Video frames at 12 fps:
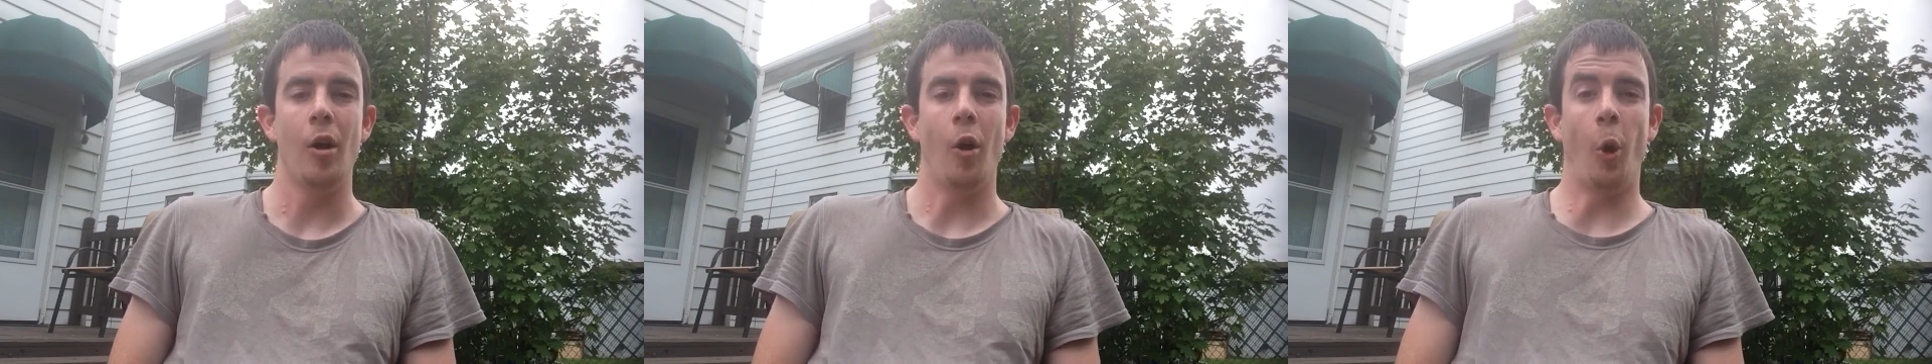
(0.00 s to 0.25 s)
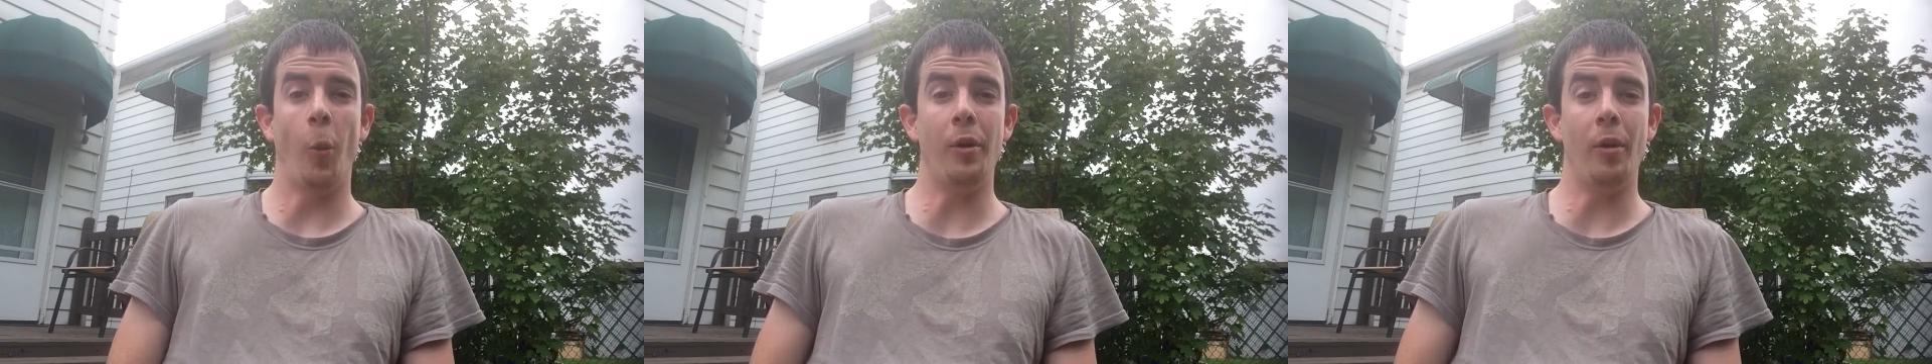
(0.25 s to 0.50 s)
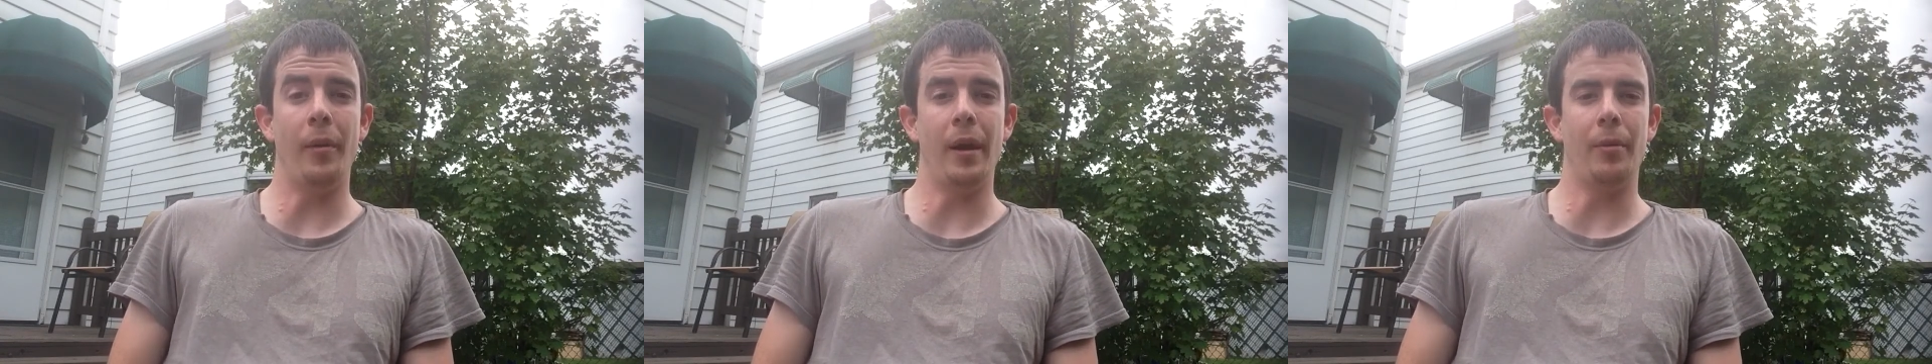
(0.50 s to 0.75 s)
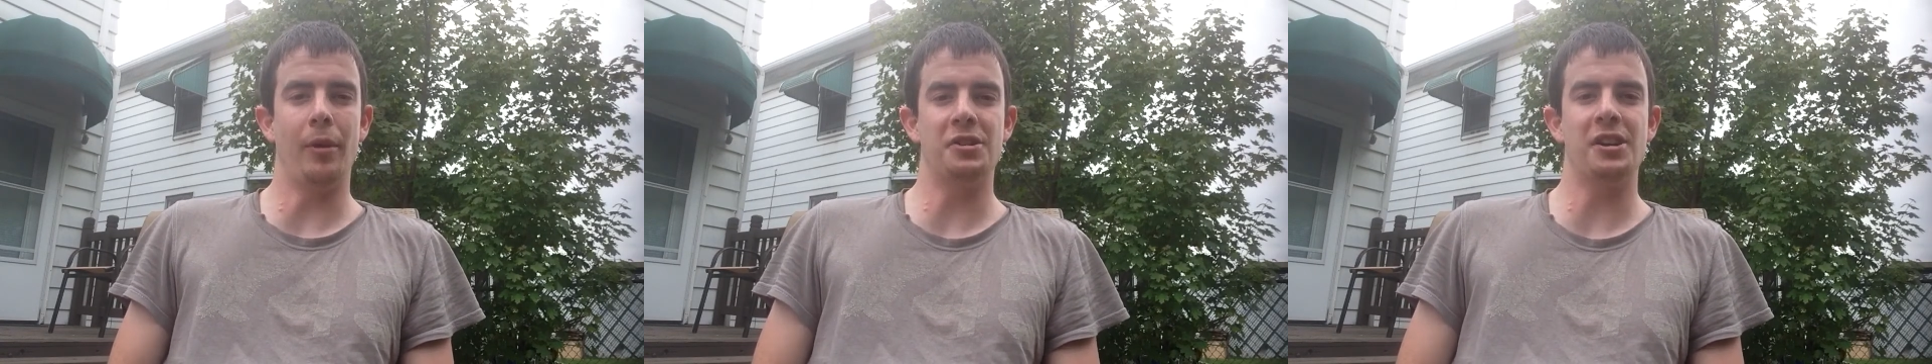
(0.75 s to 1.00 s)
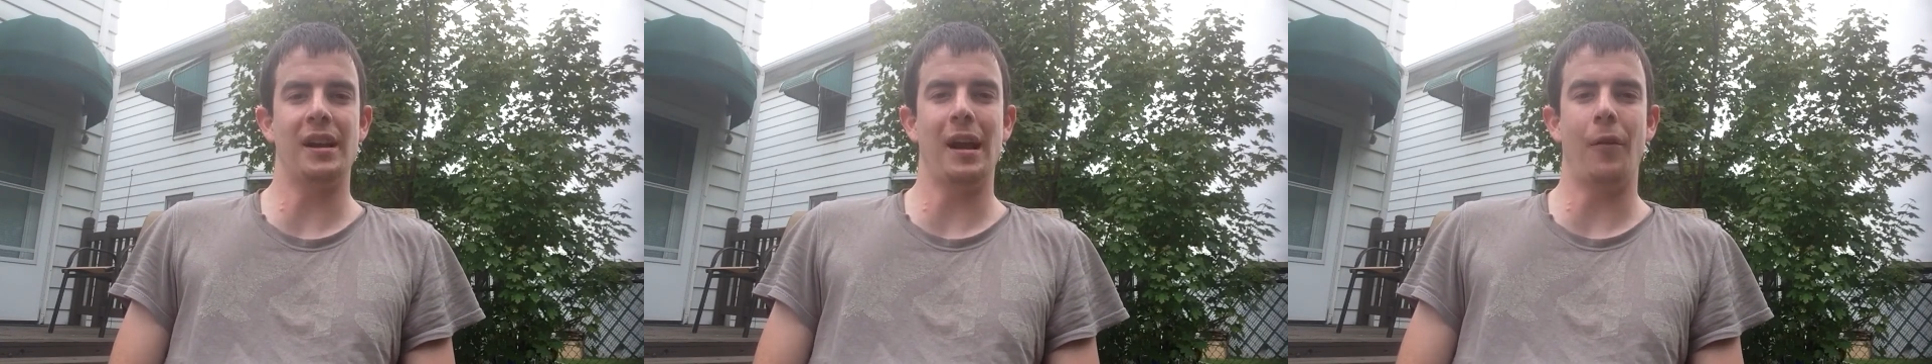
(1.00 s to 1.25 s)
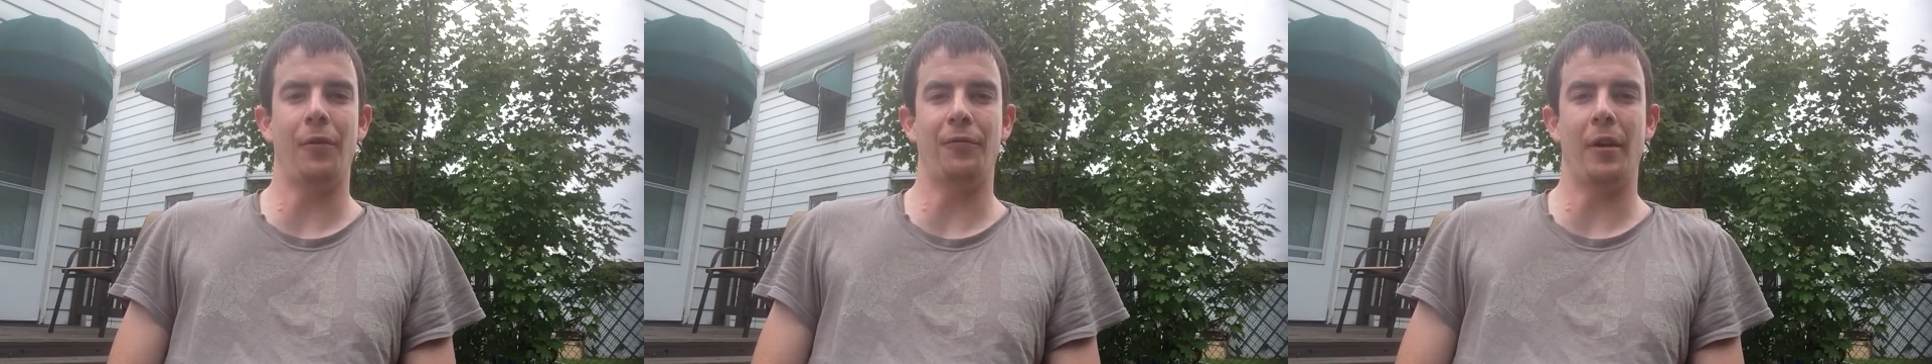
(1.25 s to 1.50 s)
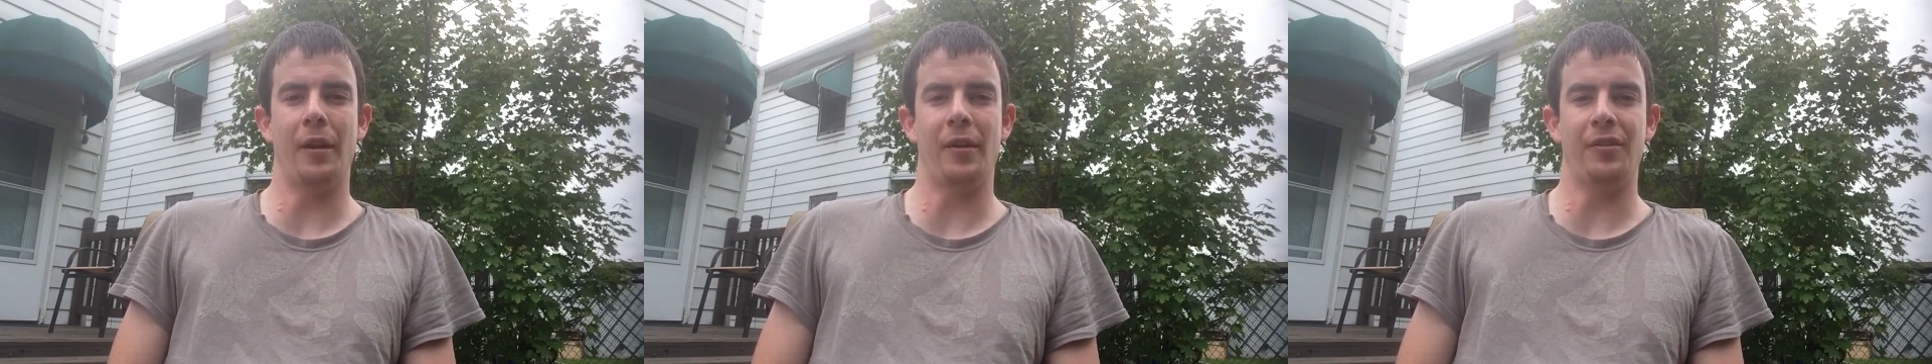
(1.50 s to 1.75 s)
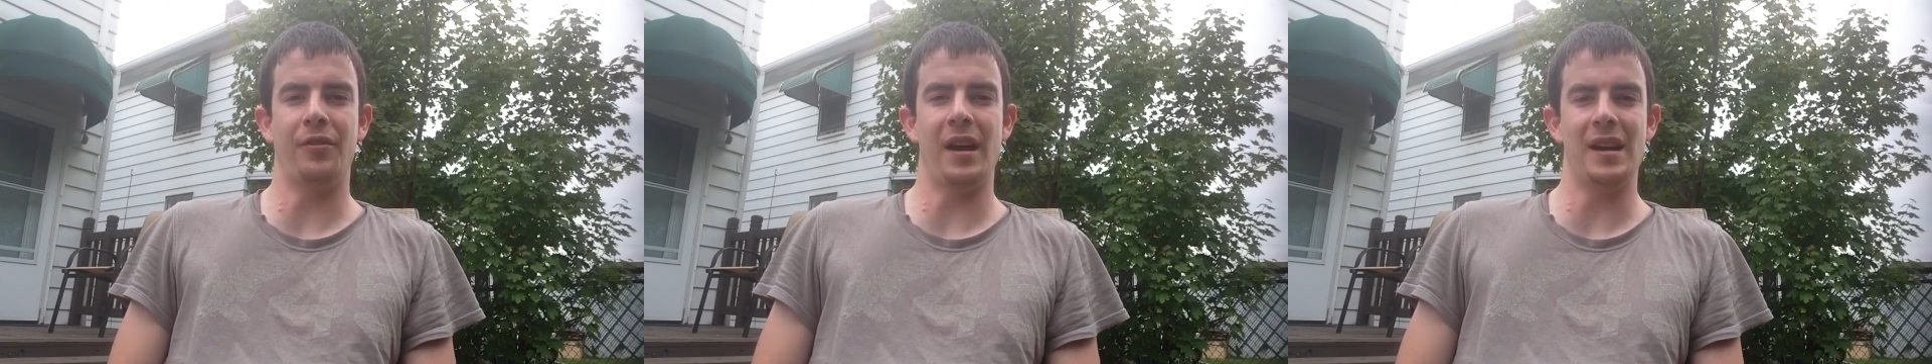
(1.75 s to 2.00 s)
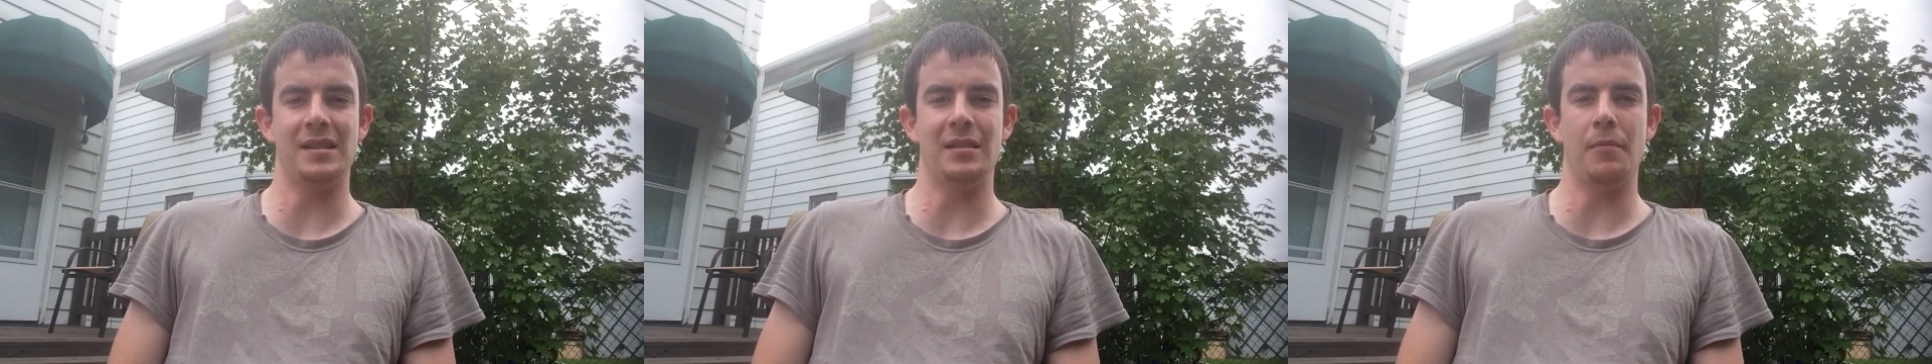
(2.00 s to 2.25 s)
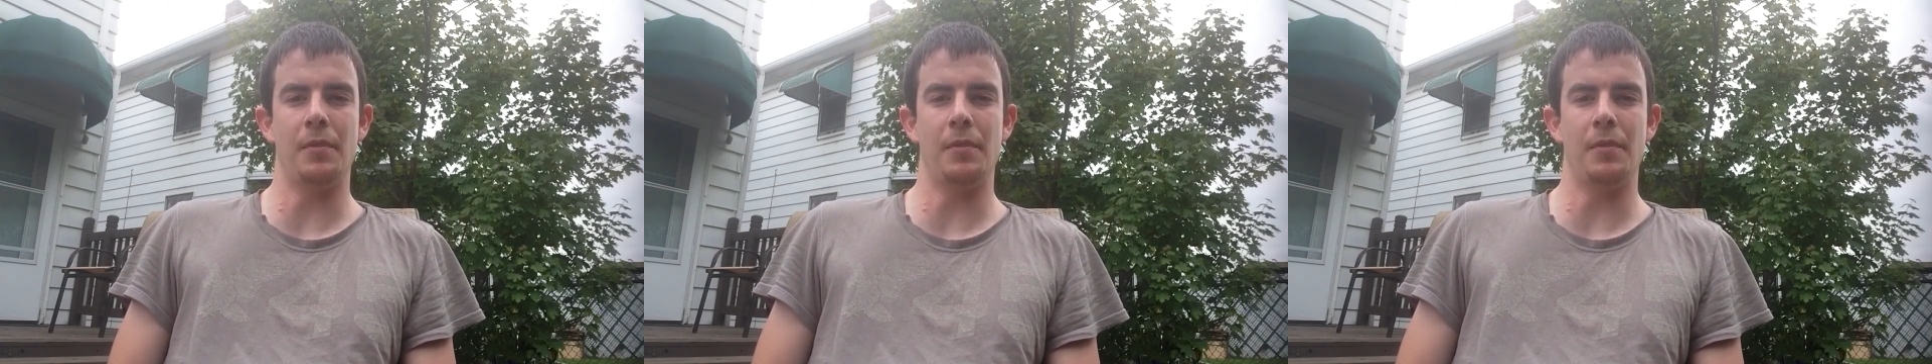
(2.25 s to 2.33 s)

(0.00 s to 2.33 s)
Hope you'll be able to check out the Fine Arts Fiesta,